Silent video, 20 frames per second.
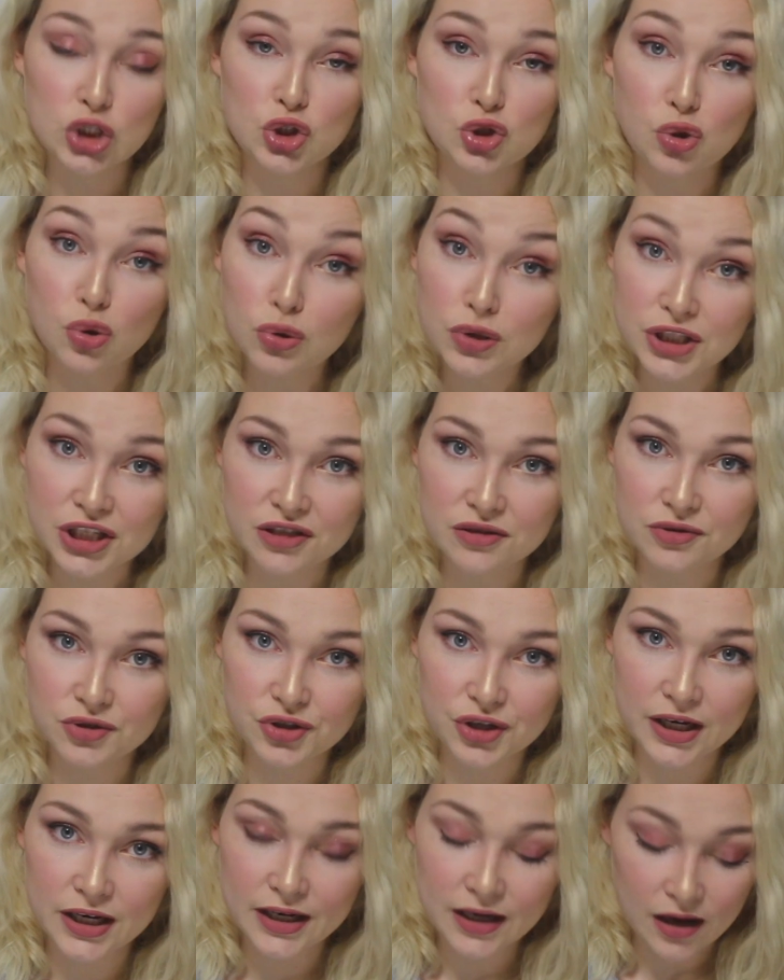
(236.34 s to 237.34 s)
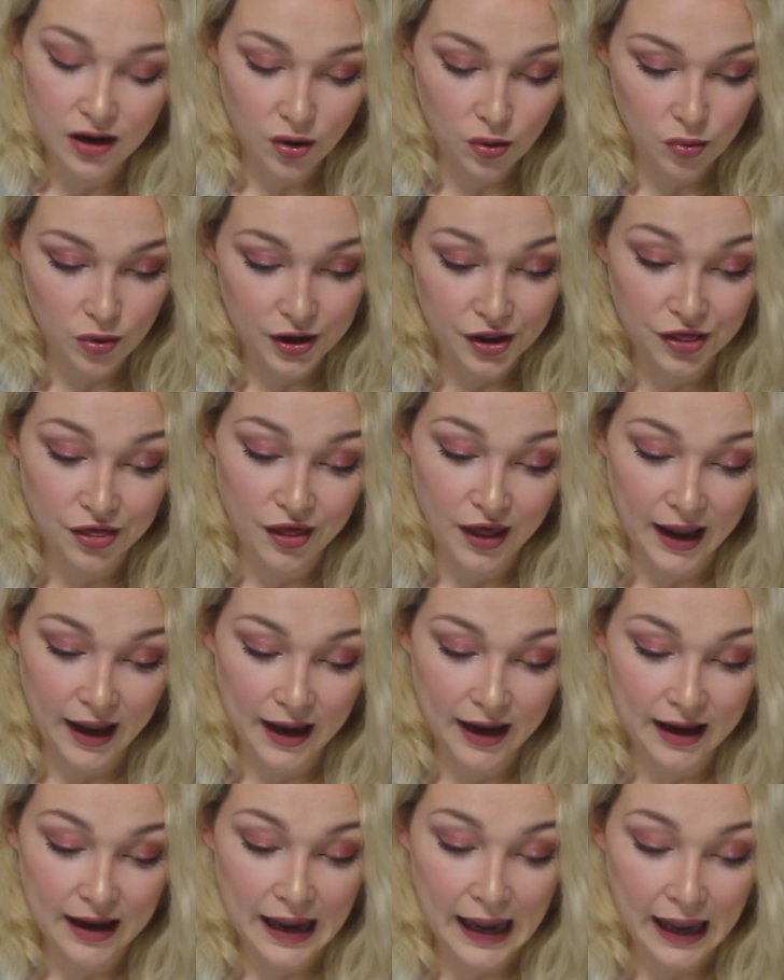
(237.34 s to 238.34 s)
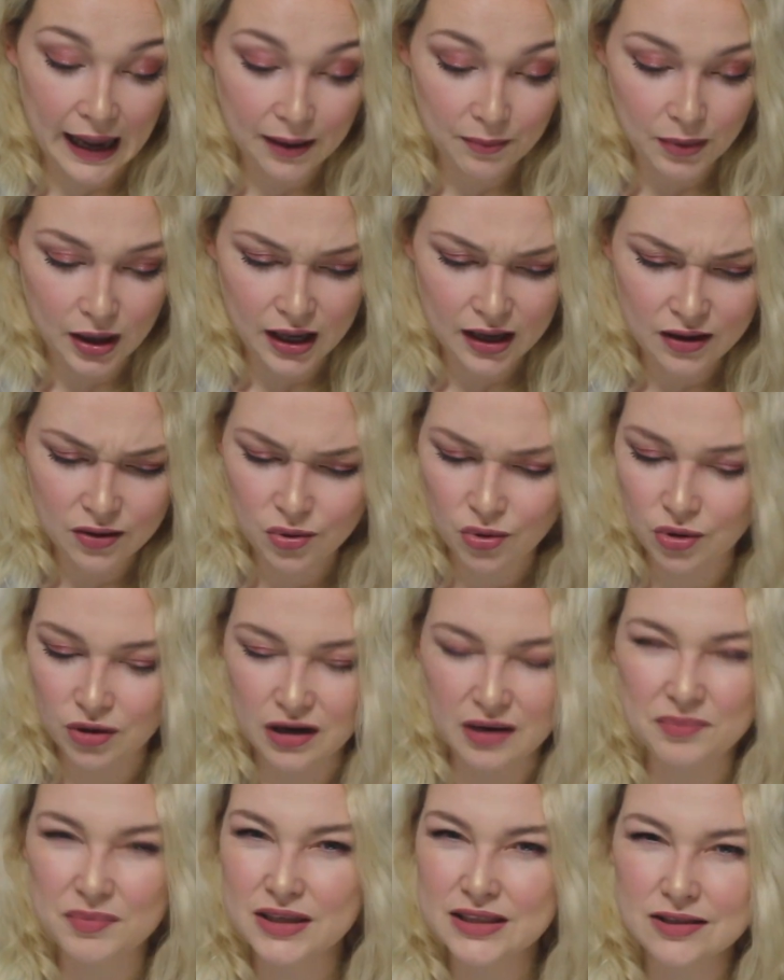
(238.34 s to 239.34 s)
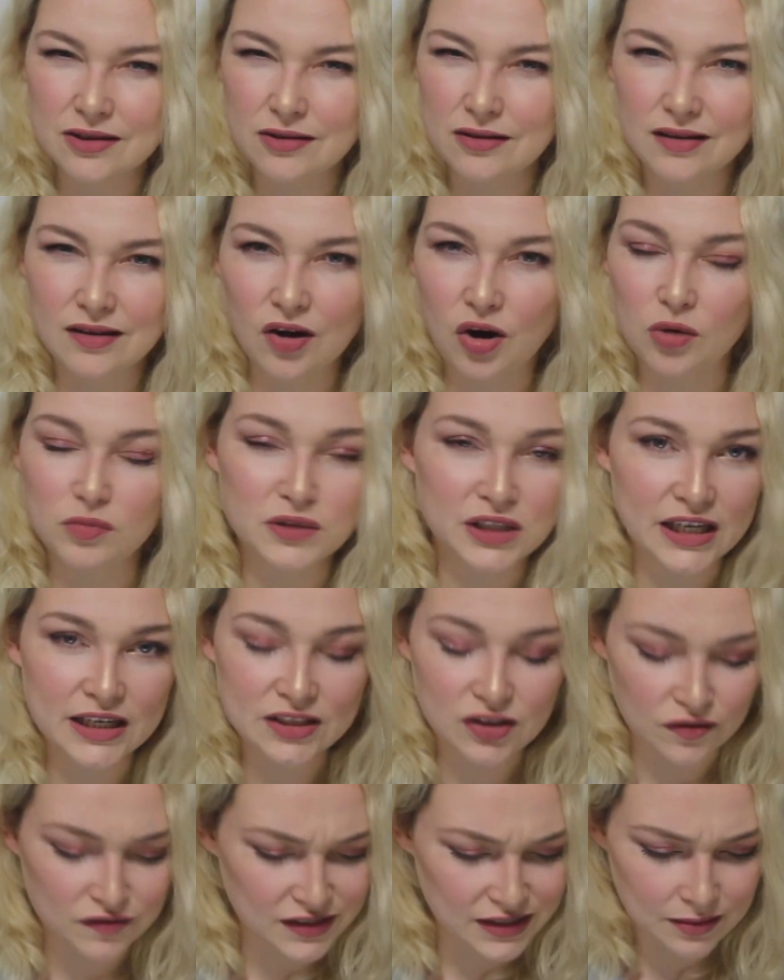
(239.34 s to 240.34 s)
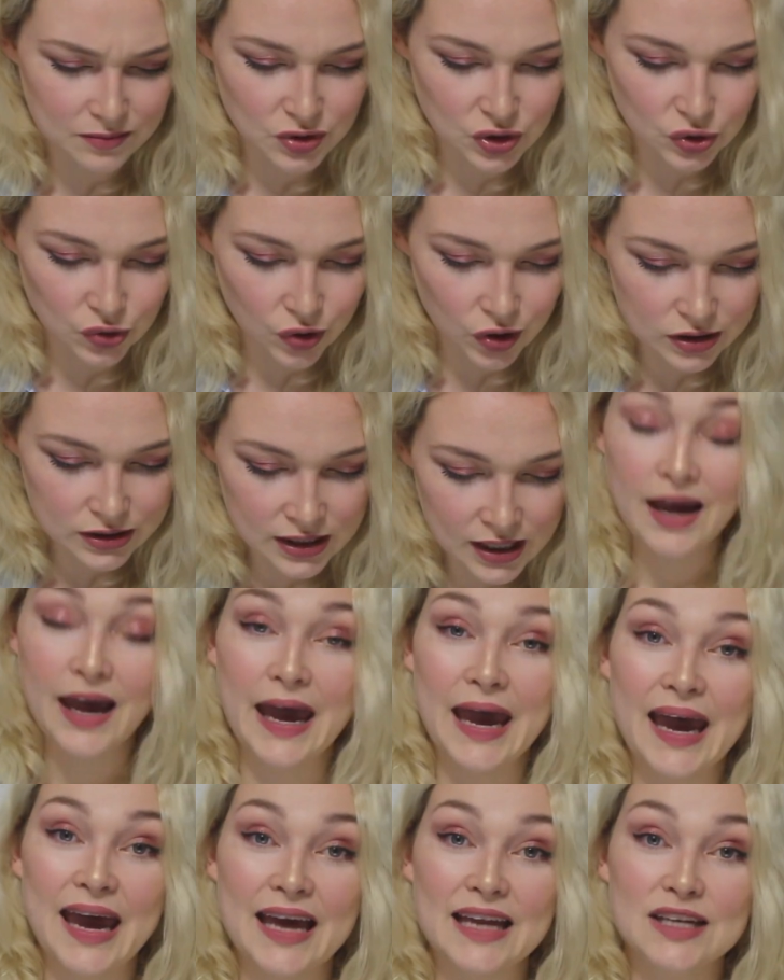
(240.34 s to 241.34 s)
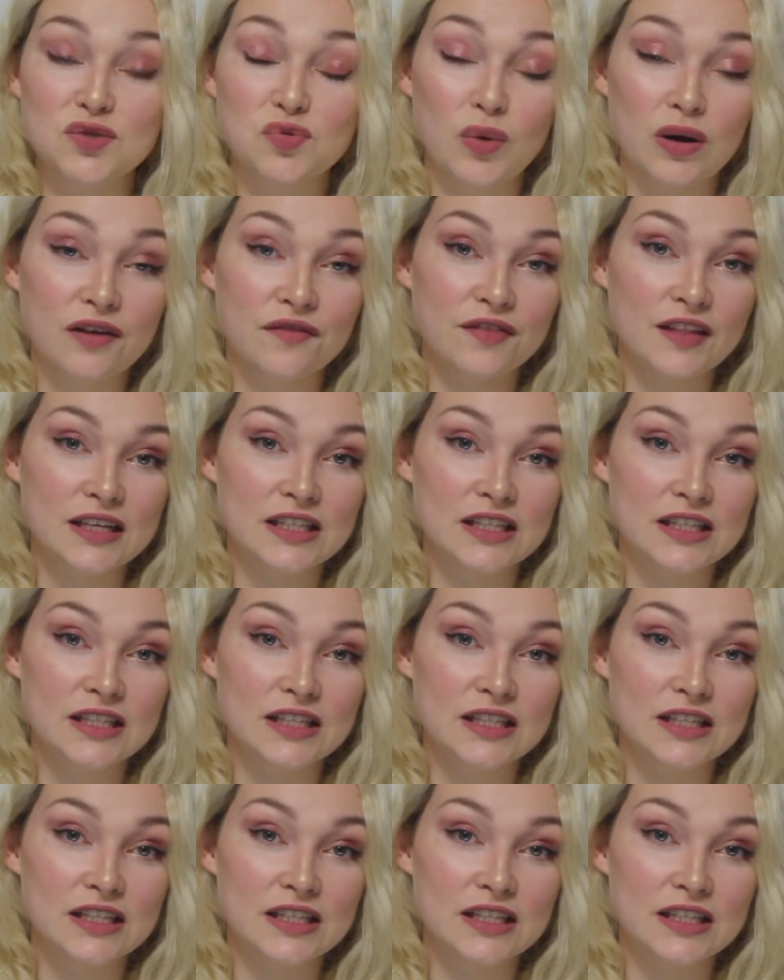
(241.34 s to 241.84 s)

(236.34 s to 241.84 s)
2 children with a hammer or a metal object of some sort, and one of